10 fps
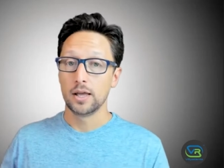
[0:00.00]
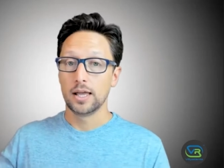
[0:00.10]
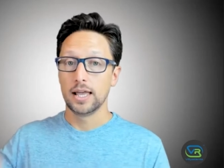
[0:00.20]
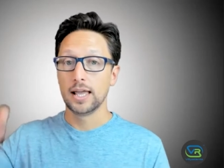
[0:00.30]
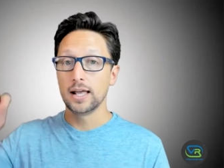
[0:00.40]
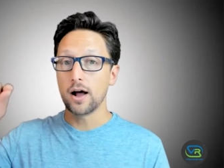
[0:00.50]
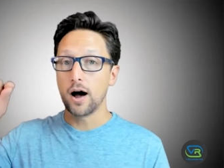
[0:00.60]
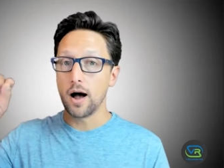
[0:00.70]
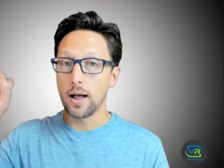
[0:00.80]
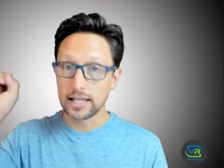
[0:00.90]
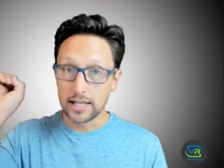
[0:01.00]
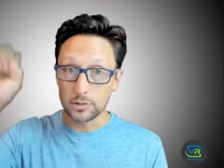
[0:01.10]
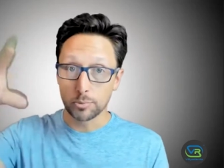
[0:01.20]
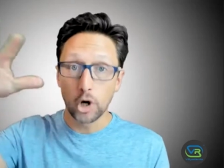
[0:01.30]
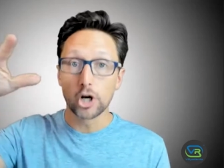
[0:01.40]
it
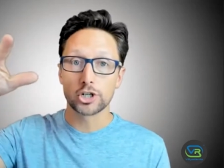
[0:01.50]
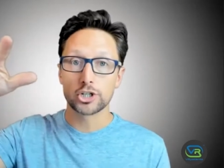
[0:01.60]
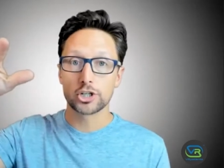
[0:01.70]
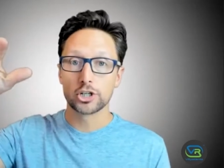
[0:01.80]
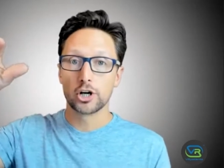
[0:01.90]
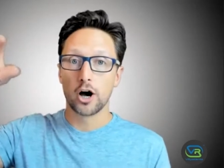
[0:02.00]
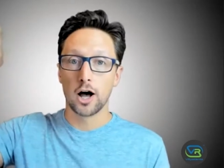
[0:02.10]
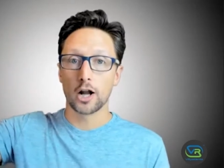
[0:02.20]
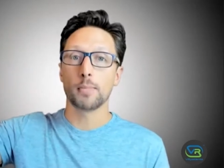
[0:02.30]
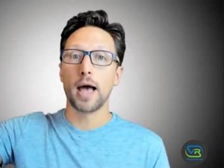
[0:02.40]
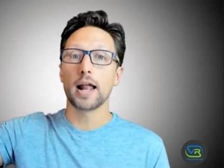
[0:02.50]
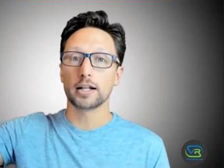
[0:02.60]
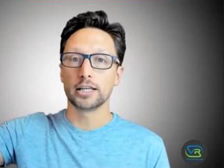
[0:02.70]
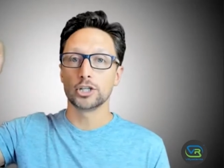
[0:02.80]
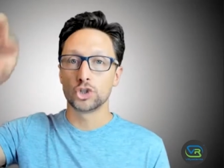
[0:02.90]
gets pushed
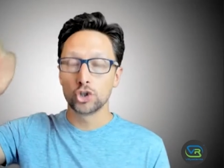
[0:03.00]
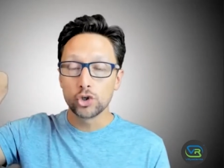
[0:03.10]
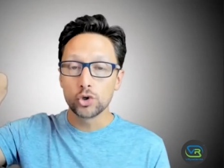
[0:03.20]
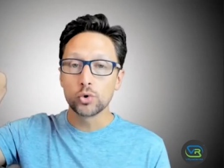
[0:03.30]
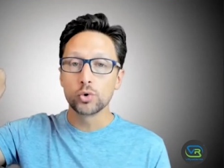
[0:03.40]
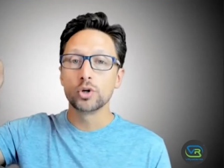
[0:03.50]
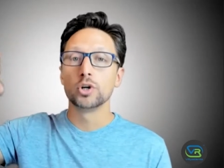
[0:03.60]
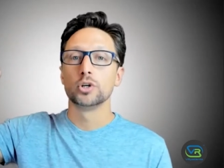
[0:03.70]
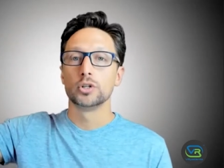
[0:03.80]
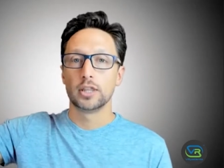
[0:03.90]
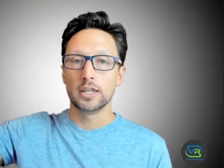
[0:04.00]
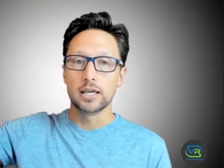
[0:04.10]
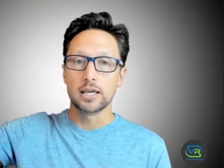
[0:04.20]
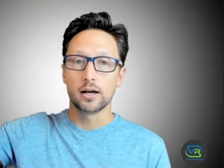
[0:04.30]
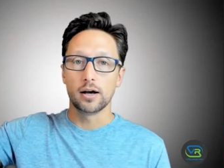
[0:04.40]
automatically to
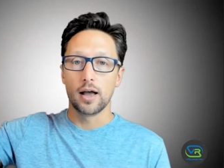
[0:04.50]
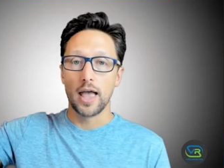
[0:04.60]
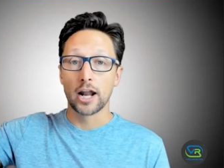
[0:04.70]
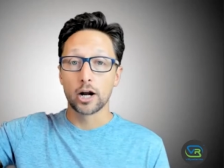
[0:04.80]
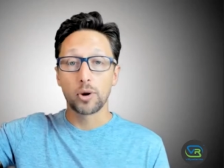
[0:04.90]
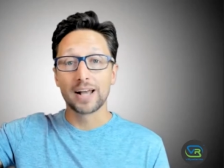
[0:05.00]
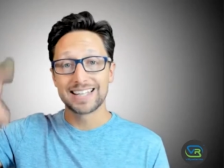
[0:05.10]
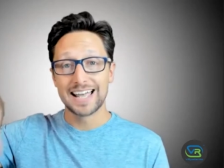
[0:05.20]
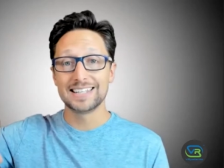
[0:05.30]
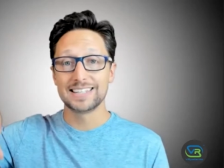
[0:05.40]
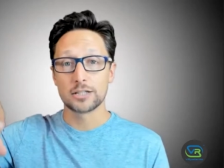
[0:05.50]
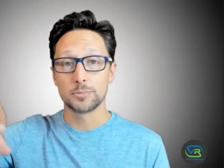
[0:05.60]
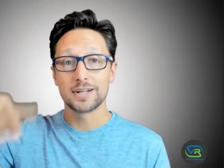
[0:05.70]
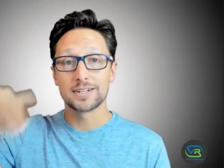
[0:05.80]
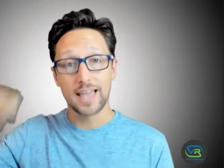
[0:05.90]
the enterprise headsets
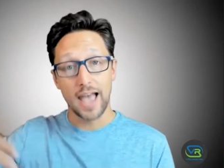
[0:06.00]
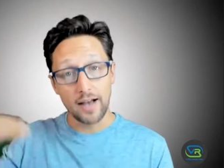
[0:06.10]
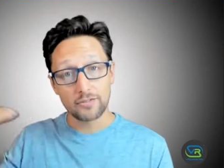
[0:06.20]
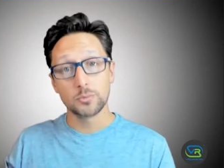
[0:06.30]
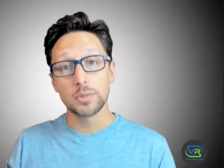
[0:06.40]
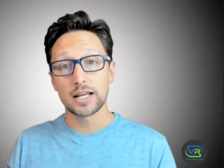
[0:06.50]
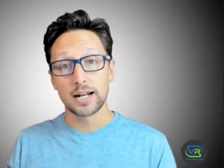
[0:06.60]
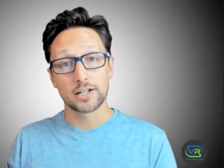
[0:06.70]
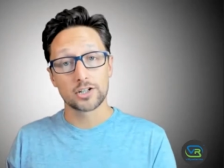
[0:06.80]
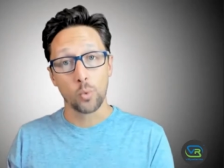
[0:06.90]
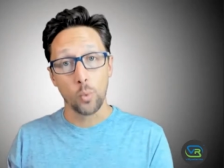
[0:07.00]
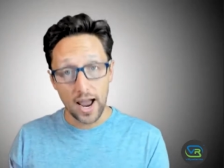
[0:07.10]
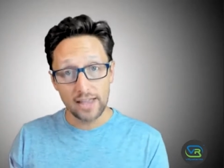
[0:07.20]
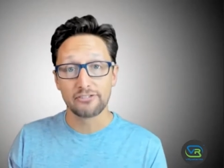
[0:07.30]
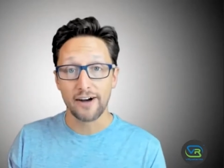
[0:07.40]
because they have to be connected to
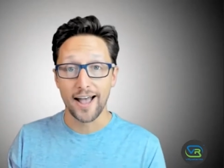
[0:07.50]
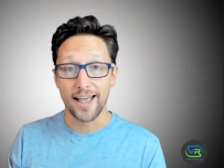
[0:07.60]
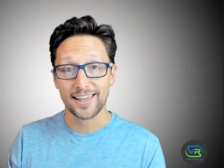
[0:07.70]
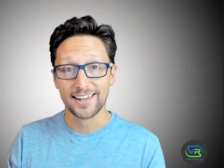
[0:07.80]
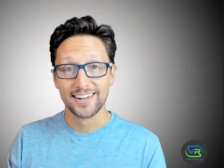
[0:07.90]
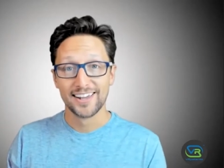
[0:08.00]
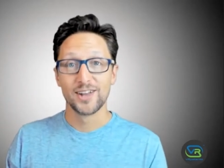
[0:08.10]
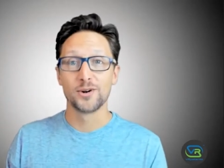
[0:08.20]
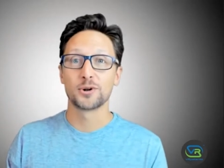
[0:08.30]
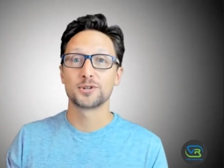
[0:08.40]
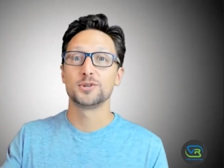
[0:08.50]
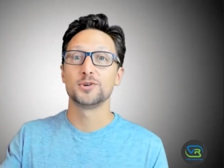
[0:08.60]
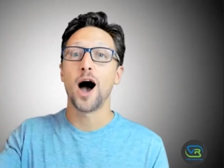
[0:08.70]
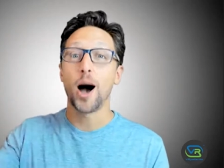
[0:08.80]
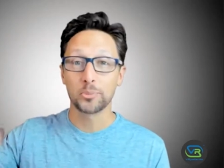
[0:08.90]
Wi-Fi in order to
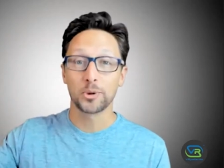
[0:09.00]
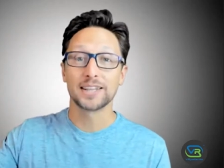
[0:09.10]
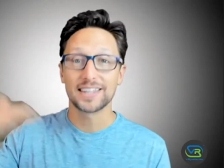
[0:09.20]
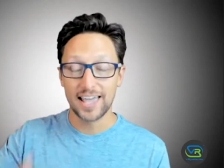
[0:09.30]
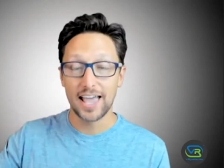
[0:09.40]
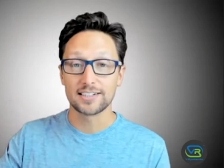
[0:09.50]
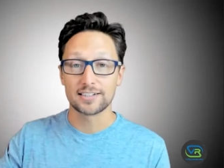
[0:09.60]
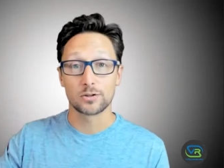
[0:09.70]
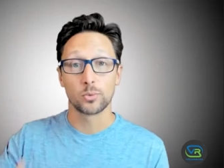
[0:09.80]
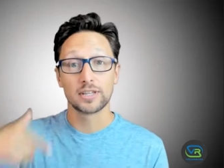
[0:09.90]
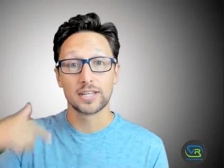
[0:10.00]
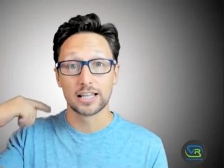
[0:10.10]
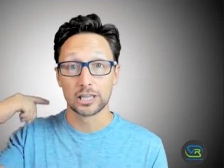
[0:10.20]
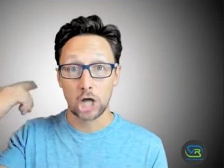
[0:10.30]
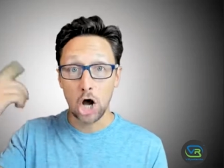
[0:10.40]
operate the cases. So when they
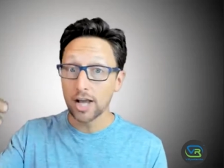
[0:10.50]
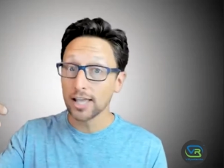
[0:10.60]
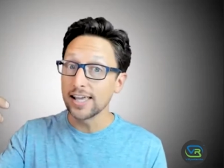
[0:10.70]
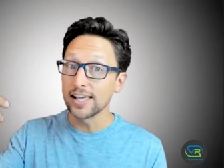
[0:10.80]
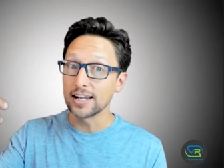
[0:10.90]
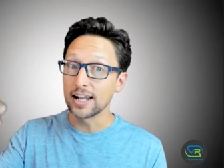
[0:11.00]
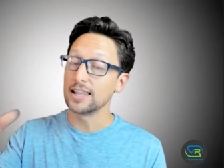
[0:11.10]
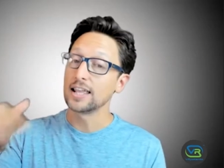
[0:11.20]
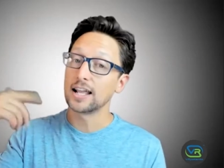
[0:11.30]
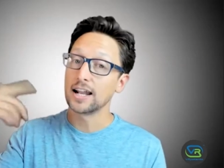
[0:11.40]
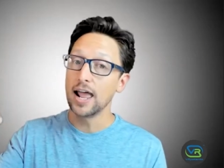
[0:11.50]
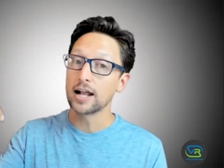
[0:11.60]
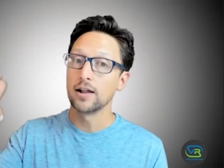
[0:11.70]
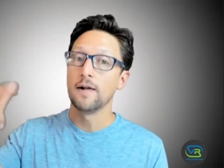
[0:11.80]
log in and they connect,